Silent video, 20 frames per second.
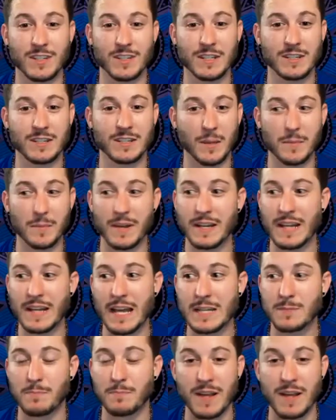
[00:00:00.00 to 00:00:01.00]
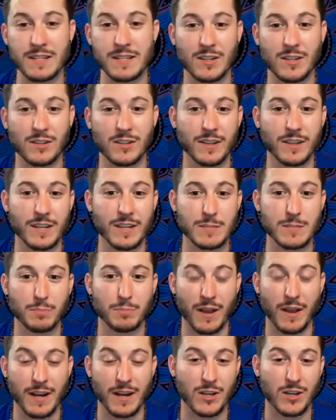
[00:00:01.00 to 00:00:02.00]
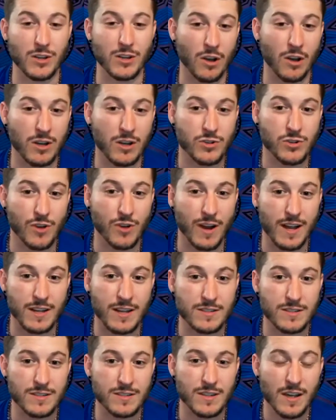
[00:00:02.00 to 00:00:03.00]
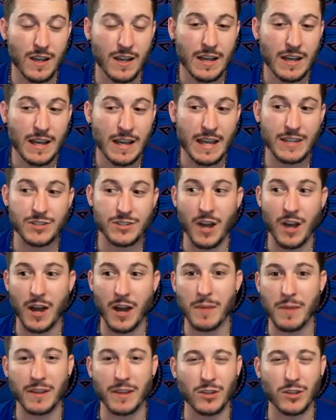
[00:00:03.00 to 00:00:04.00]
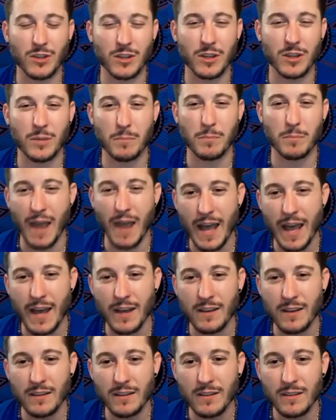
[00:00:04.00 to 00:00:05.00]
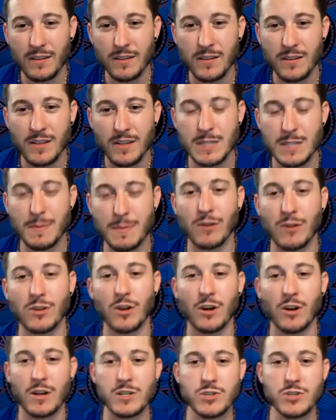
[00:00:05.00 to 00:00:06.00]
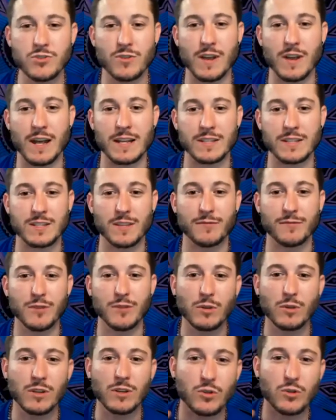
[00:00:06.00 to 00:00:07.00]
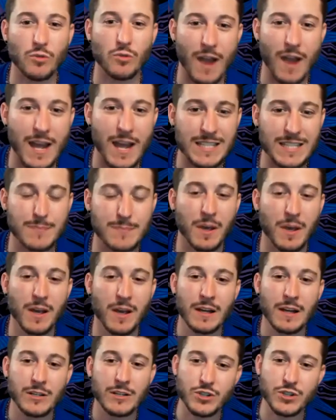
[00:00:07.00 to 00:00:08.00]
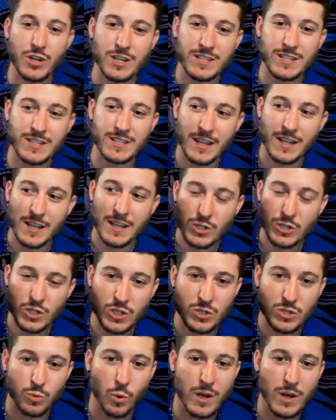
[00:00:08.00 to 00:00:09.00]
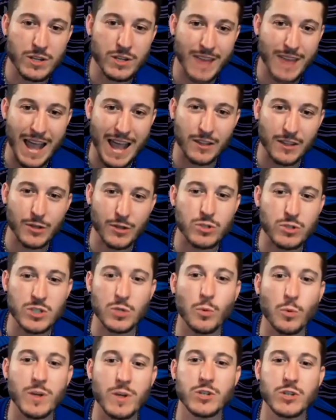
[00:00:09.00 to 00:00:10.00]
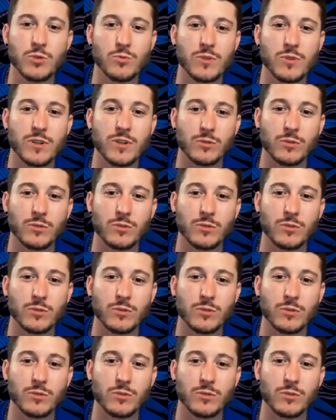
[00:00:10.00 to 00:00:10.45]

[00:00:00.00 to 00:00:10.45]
mean, that's basically explaining contrasts. It's not about the good and the bad. It's about contrasts. If you can grasp just switch that little switcheroo,